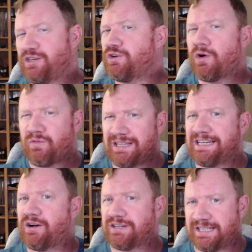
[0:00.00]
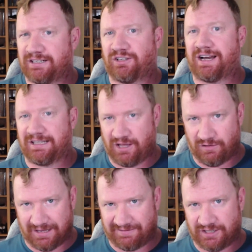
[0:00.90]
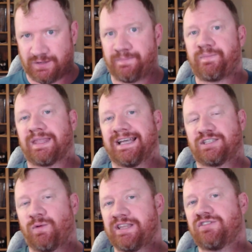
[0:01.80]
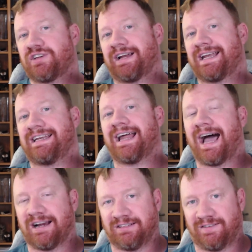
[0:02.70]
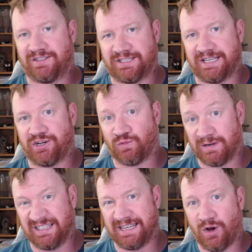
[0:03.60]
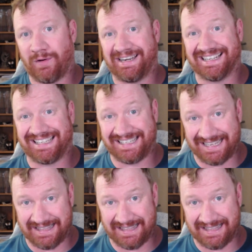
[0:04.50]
don't really notice it a lot at lower levels. It's when you start getting to higher levels that you're really going to see